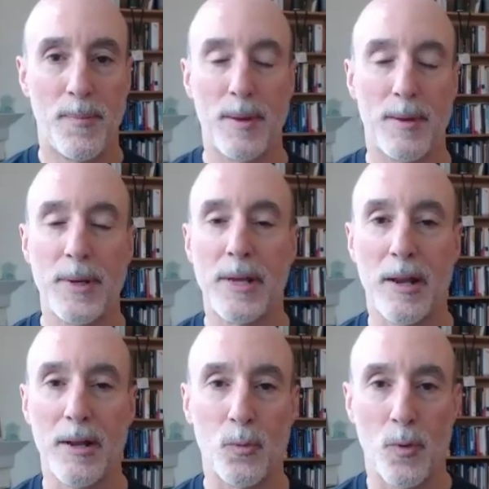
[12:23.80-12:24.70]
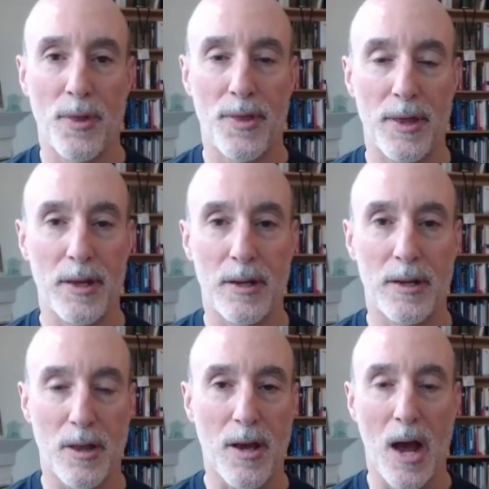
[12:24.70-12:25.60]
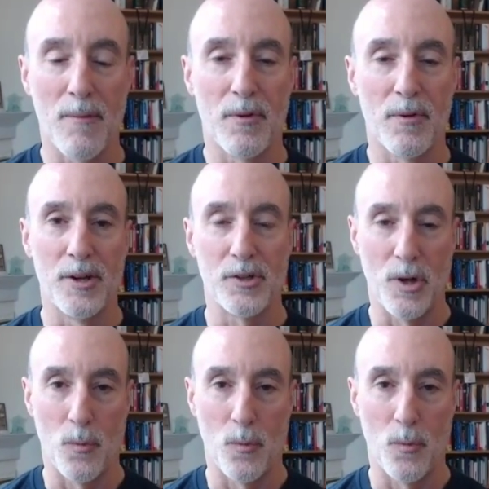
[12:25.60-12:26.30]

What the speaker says: it begins with the conversation